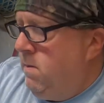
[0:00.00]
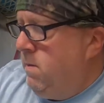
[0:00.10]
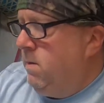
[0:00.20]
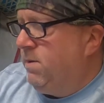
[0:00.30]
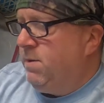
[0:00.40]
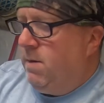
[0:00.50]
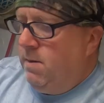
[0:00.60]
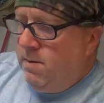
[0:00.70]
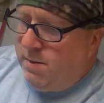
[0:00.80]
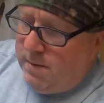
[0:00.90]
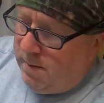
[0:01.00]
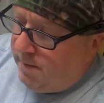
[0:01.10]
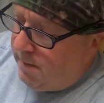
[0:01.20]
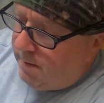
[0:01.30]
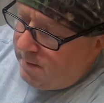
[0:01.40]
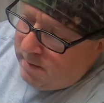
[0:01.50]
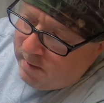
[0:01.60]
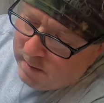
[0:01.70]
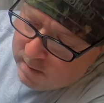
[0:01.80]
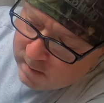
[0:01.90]
And I'll show you this way, but
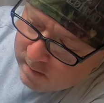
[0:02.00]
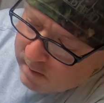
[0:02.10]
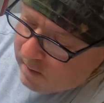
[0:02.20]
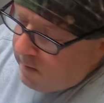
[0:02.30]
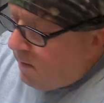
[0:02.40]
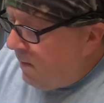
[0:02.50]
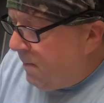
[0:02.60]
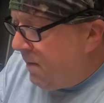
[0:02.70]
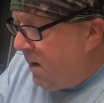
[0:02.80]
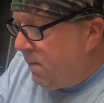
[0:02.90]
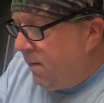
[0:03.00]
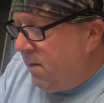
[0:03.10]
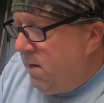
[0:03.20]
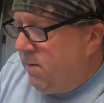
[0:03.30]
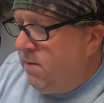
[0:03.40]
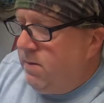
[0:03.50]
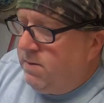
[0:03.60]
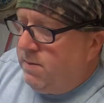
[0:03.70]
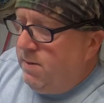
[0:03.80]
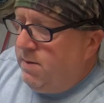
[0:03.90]
power ground to the
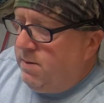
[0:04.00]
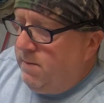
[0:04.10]
switch,